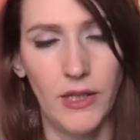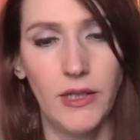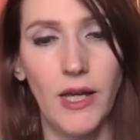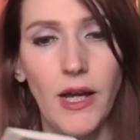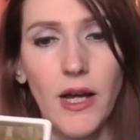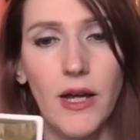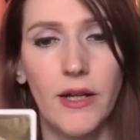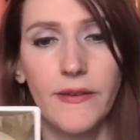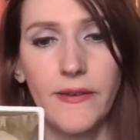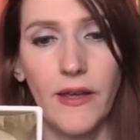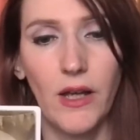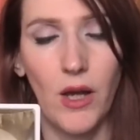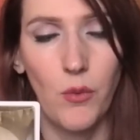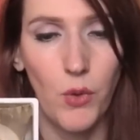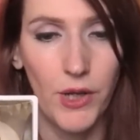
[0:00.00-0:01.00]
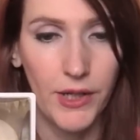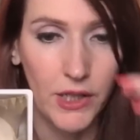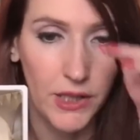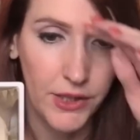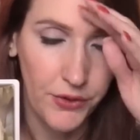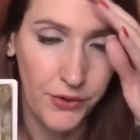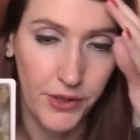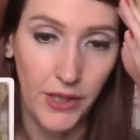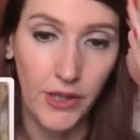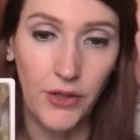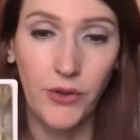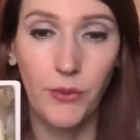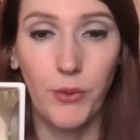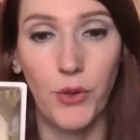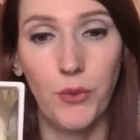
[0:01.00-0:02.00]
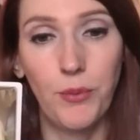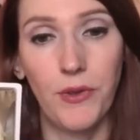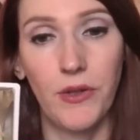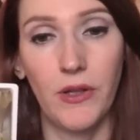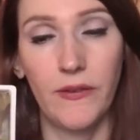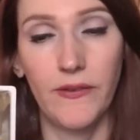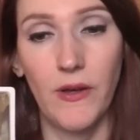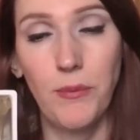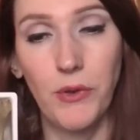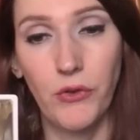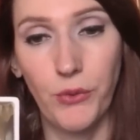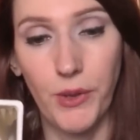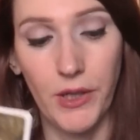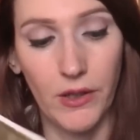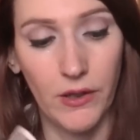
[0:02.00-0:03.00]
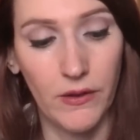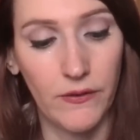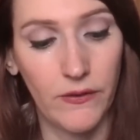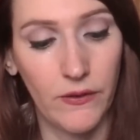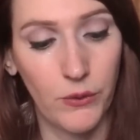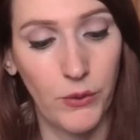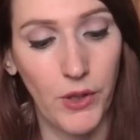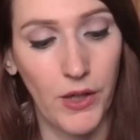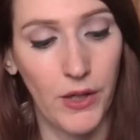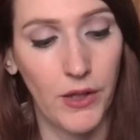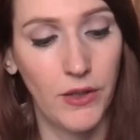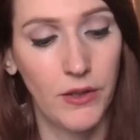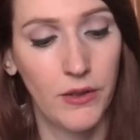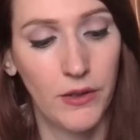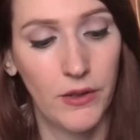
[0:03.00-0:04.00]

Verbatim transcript: Yeah, it's like I want to clear the air, I want to open things up between us. Okay.